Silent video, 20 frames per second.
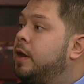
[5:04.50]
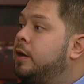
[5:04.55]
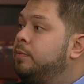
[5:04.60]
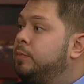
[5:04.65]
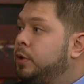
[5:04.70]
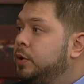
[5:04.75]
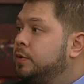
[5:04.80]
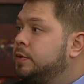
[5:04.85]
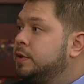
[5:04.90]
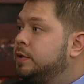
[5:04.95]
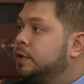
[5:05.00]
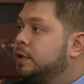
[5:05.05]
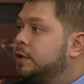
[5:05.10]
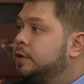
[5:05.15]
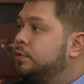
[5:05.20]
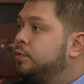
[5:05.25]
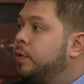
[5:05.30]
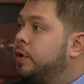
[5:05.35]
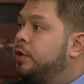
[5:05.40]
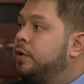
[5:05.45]
that abuses
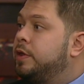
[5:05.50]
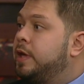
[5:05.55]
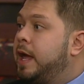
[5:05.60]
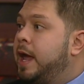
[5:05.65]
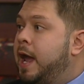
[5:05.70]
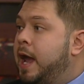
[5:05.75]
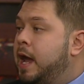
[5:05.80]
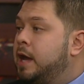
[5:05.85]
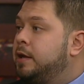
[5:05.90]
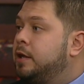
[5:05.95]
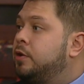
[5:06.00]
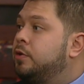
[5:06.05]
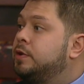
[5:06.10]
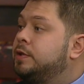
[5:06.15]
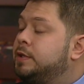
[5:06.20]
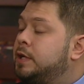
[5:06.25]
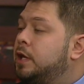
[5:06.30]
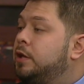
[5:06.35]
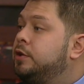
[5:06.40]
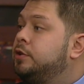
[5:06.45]
this whether they hand it or
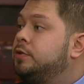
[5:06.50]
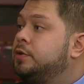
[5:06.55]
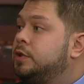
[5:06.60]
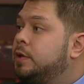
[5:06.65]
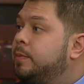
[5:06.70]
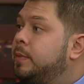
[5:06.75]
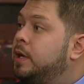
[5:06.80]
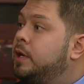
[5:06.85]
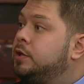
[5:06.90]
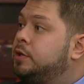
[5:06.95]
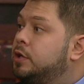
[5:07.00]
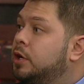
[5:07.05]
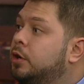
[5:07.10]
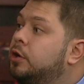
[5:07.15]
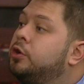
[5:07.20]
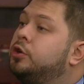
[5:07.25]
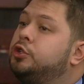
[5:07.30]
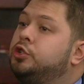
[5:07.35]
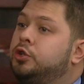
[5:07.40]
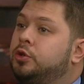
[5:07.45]
sell it to somebody that
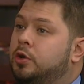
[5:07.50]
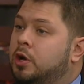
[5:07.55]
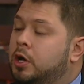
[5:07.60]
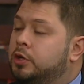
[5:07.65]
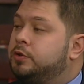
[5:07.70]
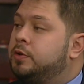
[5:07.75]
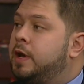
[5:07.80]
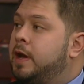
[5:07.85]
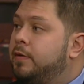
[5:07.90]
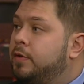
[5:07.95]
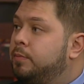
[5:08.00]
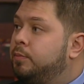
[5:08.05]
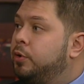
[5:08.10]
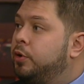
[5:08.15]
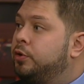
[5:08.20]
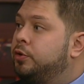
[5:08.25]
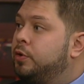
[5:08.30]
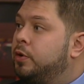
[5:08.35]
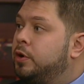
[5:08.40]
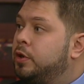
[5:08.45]
younger mm -hmm. should also have the
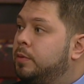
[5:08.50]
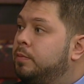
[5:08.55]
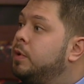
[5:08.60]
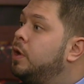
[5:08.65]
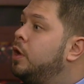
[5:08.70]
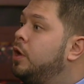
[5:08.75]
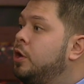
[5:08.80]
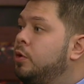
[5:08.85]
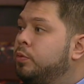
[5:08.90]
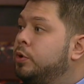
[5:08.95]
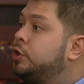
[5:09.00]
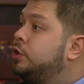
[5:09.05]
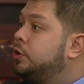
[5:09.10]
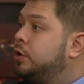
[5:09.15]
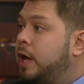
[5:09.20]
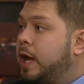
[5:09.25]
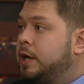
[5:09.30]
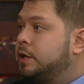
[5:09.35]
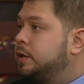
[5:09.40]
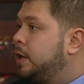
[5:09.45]
book thrown at them which
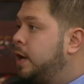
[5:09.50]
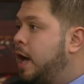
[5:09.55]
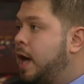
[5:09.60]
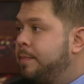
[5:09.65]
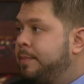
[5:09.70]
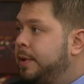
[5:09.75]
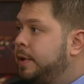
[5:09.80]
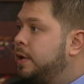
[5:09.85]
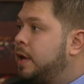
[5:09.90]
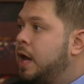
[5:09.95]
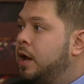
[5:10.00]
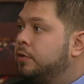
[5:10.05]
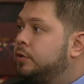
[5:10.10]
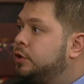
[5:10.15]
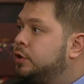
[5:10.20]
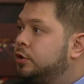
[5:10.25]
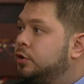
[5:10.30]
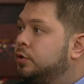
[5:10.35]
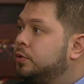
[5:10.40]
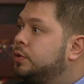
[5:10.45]
should actually happen now
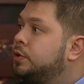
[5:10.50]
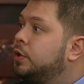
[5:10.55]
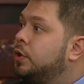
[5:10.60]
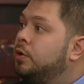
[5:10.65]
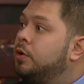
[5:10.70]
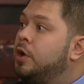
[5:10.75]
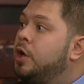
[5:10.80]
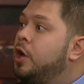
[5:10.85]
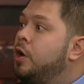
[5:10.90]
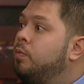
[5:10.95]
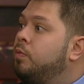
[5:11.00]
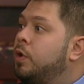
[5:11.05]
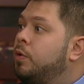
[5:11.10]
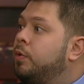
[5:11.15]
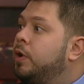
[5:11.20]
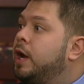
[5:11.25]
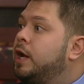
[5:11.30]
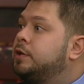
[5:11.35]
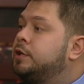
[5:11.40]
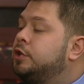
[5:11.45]
too so what
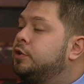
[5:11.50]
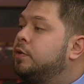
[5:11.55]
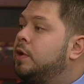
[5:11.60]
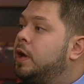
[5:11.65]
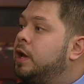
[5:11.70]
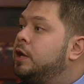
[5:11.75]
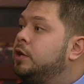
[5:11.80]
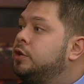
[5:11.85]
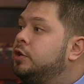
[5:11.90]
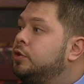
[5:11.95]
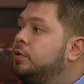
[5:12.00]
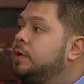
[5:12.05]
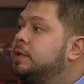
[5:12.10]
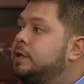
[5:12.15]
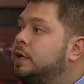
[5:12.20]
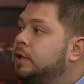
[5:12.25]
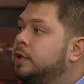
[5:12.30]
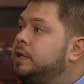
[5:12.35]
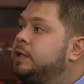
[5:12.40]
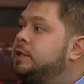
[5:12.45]
we're actually trying to do
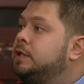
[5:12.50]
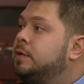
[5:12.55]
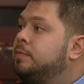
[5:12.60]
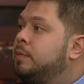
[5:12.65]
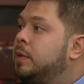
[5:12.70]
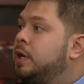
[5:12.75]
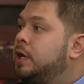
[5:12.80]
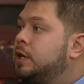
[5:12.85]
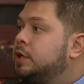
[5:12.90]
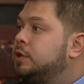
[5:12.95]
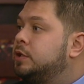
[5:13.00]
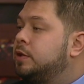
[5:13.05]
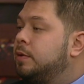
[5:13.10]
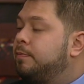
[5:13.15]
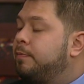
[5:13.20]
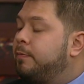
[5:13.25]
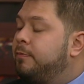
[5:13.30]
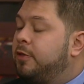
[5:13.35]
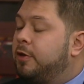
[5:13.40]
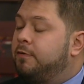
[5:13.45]
is at least diminish
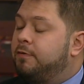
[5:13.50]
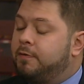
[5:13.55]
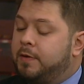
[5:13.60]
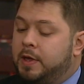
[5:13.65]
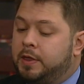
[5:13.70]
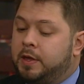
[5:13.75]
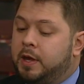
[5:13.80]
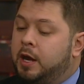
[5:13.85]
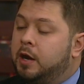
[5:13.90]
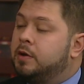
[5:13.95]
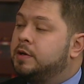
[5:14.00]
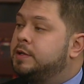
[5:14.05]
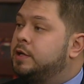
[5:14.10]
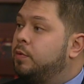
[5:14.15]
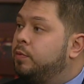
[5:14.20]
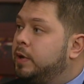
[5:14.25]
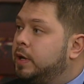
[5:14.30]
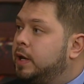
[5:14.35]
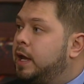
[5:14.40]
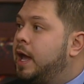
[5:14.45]
the, the, the areas
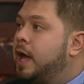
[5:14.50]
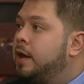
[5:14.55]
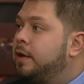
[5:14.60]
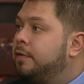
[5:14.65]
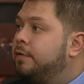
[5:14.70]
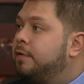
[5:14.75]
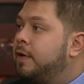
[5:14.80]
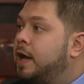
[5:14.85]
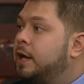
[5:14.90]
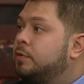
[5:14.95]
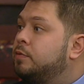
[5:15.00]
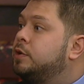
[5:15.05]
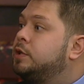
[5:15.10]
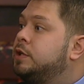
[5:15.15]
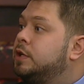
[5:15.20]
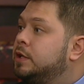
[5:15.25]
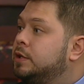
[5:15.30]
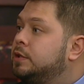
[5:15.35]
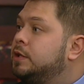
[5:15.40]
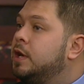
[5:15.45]
that we can affect
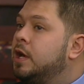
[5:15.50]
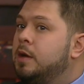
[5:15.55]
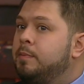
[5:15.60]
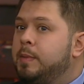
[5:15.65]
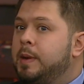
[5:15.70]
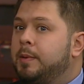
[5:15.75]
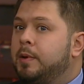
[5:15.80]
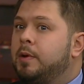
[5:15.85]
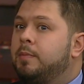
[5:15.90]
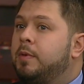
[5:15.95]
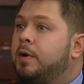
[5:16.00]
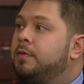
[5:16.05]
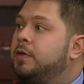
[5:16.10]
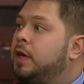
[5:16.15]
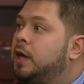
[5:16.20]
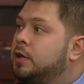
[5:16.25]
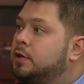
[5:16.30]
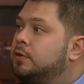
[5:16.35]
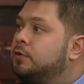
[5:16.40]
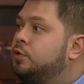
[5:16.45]
which is people above
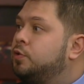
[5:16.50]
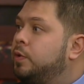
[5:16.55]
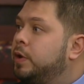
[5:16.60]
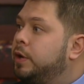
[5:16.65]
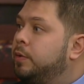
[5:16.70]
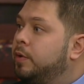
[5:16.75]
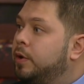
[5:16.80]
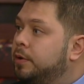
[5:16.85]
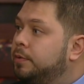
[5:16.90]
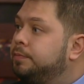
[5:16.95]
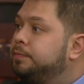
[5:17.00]
the age of 21